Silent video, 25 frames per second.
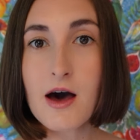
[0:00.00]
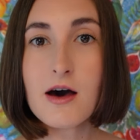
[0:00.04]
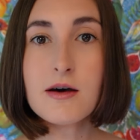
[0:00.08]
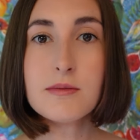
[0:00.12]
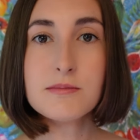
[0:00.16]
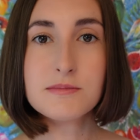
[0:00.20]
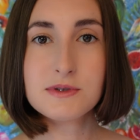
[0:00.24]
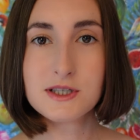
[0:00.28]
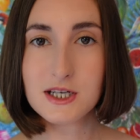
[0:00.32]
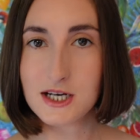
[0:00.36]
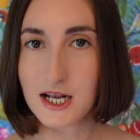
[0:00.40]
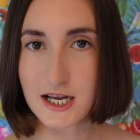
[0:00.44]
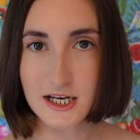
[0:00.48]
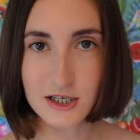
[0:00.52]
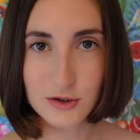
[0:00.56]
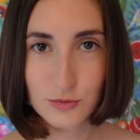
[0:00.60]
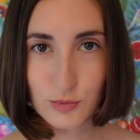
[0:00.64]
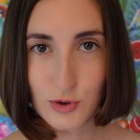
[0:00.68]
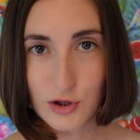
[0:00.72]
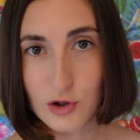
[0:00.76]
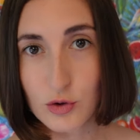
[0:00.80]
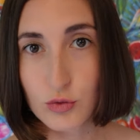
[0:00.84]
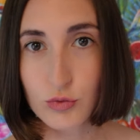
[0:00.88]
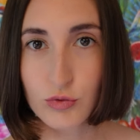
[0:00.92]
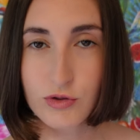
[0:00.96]
up to date
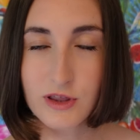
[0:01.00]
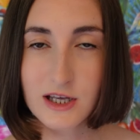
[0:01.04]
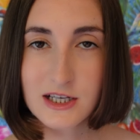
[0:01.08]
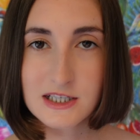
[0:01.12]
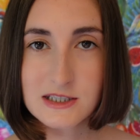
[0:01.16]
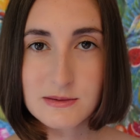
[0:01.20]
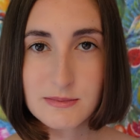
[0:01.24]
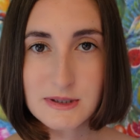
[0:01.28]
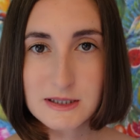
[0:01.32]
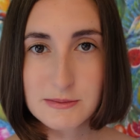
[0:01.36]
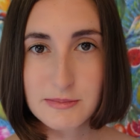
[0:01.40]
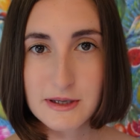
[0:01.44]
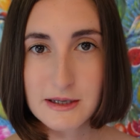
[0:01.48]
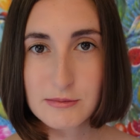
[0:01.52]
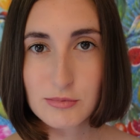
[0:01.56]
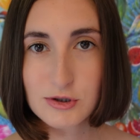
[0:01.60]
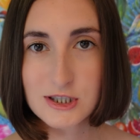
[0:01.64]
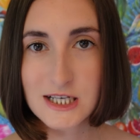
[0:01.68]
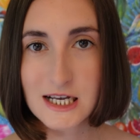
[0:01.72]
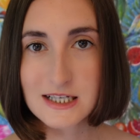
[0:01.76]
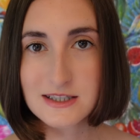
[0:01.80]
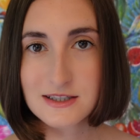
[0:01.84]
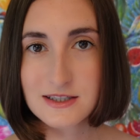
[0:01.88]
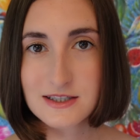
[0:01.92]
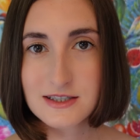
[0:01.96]
with all things Miss P
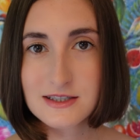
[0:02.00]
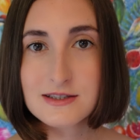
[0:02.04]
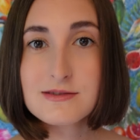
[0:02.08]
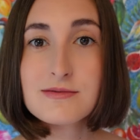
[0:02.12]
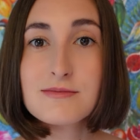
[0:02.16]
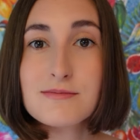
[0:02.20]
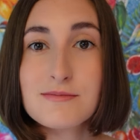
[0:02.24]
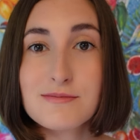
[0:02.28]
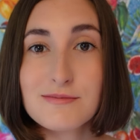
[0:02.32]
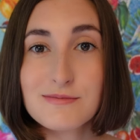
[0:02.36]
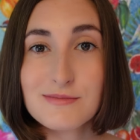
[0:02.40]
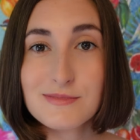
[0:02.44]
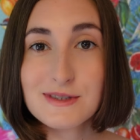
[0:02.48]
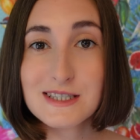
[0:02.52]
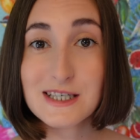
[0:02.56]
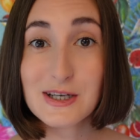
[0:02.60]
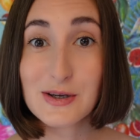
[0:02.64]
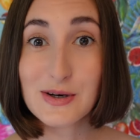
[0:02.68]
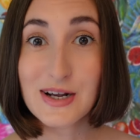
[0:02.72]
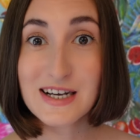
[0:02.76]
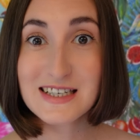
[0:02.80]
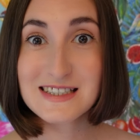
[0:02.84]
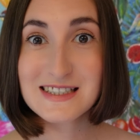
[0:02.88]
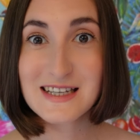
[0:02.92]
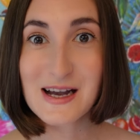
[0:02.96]
Presents. See
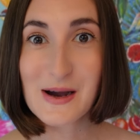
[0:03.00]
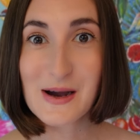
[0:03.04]
you next